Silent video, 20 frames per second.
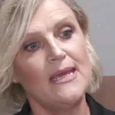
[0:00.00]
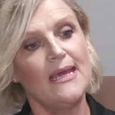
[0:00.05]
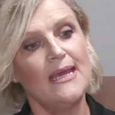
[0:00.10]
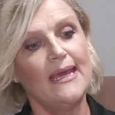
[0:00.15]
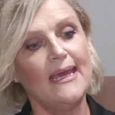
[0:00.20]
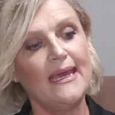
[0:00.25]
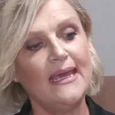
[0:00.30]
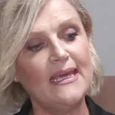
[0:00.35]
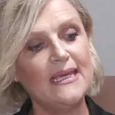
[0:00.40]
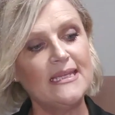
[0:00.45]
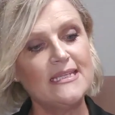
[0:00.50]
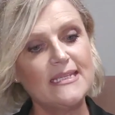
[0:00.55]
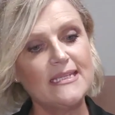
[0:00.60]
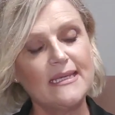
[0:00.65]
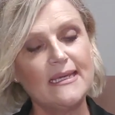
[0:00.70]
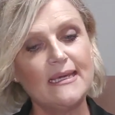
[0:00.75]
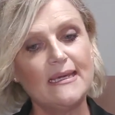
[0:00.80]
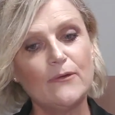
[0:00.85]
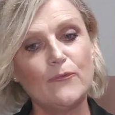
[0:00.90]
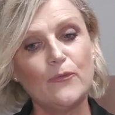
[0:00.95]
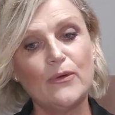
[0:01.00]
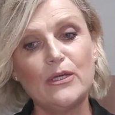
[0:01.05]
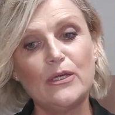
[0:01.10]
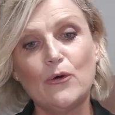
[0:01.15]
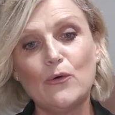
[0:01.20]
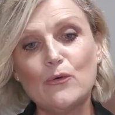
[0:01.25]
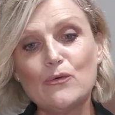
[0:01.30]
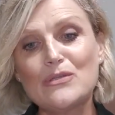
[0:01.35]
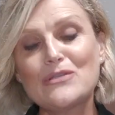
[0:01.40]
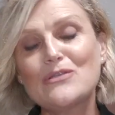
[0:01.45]
And we
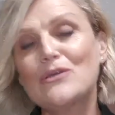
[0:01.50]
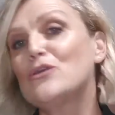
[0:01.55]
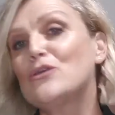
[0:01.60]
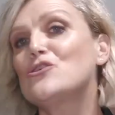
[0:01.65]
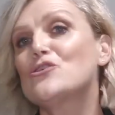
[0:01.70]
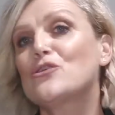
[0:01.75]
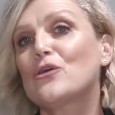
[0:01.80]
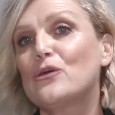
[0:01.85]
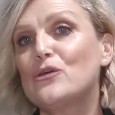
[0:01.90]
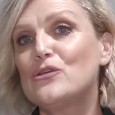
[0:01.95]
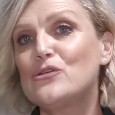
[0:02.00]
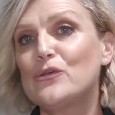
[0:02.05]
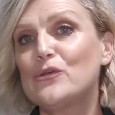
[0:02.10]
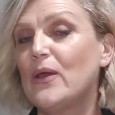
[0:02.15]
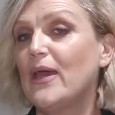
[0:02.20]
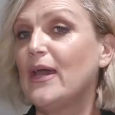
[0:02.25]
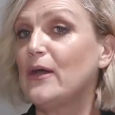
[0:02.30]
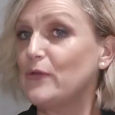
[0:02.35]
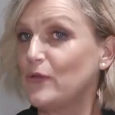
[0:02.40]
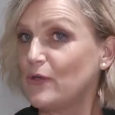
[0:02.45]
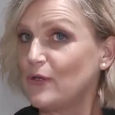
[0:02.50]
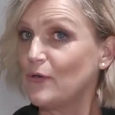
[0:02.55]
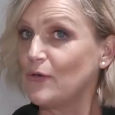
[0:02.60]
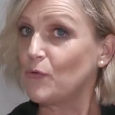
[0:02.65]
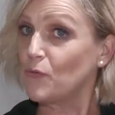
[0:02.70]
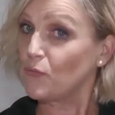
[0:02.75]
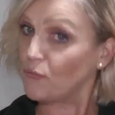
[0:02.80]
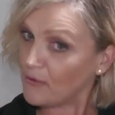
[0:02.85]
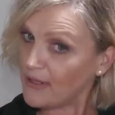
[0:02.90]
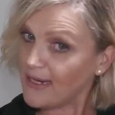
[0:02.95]
also showed you how you can
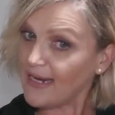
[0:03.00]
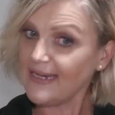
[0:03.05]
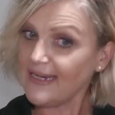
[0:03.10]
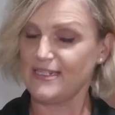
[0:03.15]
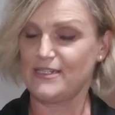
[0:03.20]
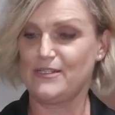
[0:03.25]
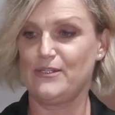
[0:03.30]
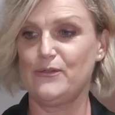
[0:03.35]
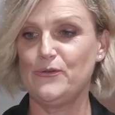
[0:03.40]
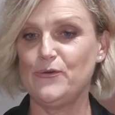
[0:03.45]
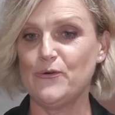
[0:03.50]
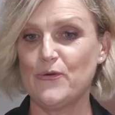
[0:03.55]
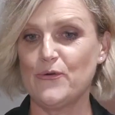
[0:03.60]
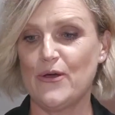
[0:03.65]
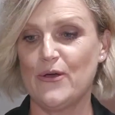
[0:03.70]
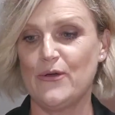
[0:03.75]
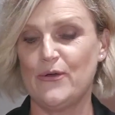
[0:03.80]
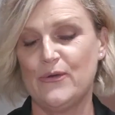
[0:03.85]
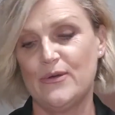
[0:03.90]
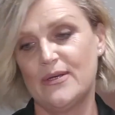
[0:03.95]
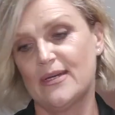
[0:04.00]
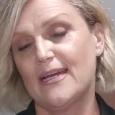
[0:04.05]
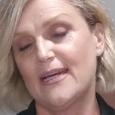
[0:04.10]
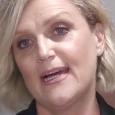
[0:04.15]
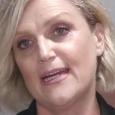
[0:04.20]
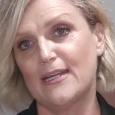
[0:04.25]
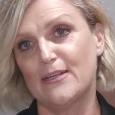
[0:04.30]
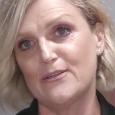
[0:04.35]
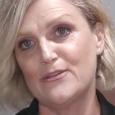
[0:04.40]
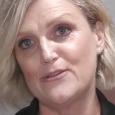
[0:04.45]
create your own
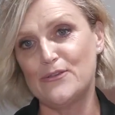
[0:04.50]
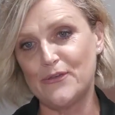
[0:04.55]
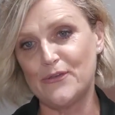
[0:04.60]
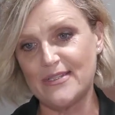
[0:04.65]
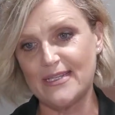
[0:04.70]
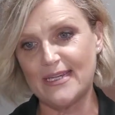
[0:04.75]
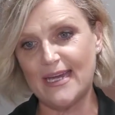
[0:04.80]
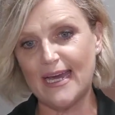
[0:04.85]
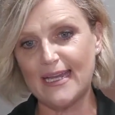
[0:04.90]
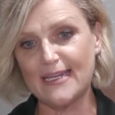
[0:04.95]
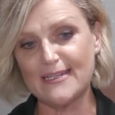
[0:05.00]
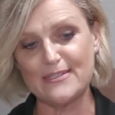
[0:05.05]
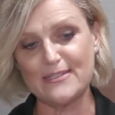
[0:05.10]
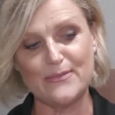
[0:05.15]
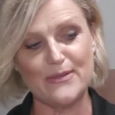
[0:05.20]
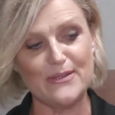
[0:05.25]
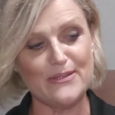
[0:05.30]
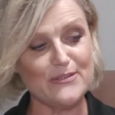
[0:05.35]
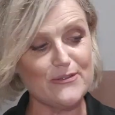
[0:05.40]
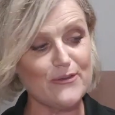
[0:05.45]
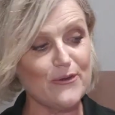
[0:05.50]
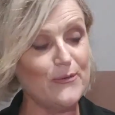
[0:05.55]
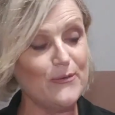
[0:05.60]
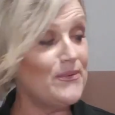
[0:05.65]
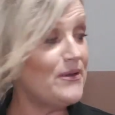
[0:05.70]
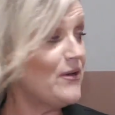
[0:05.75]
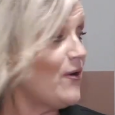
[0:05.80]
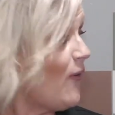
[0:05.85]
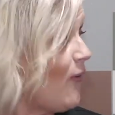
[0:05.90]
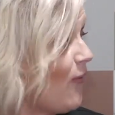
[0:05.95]
colours using Colorsmith. So
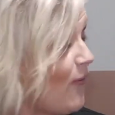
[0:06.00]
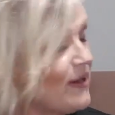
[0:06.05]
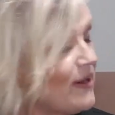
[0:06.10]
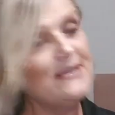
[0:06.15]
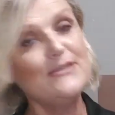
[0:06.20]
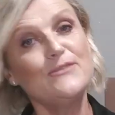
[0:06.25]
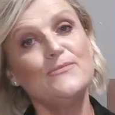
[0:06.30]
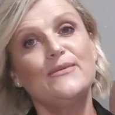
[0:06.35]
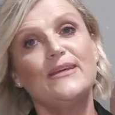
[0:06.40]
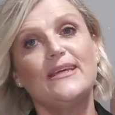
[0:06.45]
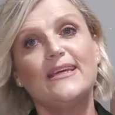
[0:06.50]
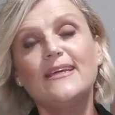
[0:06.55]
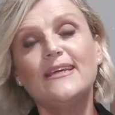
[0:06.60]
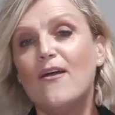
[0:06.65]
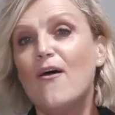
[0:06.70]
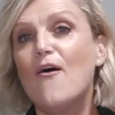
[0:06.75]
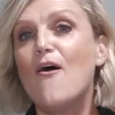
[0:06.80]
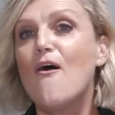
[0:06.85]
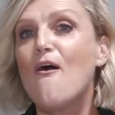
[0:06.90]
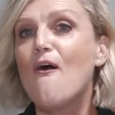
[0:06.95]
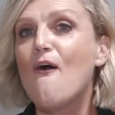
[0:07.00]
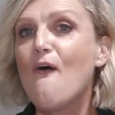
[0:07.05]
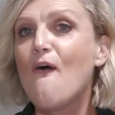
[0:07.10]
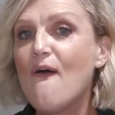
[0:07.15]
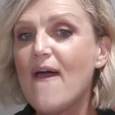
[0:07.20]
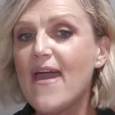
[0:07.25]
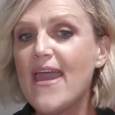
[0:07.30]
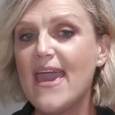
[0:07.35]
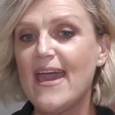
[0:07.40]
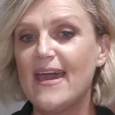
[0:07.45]
behind me,
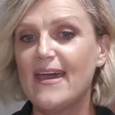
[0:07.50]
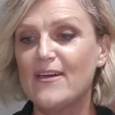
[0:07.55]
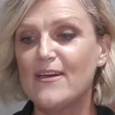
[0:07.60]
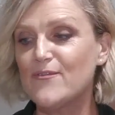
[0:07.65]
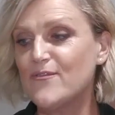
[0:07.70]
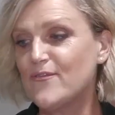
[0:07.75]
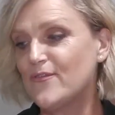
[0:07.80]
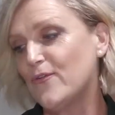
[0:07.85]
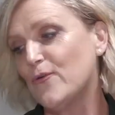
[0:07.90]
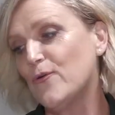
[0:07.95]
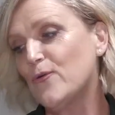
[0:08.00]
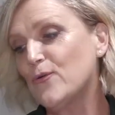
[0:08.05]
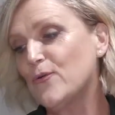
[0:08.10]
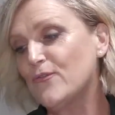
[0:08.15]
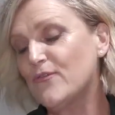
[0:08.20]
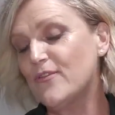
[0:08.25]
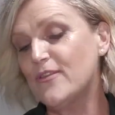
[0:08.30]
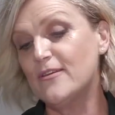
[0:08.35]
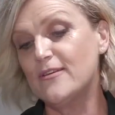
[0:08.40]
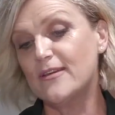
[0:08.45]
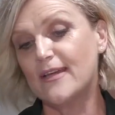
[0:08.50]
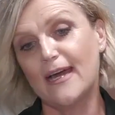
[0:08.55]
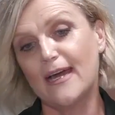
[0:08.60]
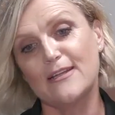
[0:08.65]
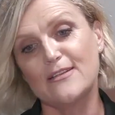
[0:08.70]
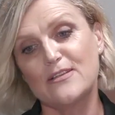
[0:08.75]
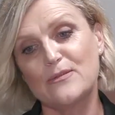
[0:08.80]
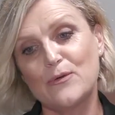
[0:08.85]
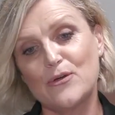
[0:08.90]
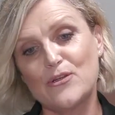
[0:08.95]
I have all of the
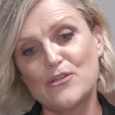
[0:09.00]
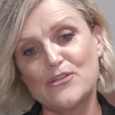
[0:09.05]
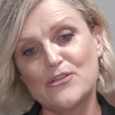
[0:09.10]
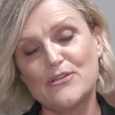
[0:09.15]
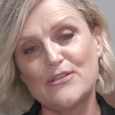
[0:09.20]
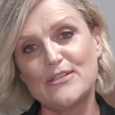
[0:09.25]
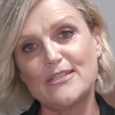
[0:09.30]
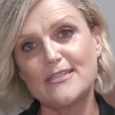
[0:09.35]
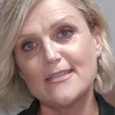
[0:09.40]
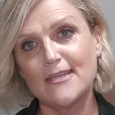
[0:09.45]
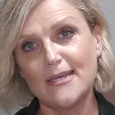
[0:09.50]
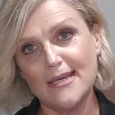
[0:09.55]
colour swatches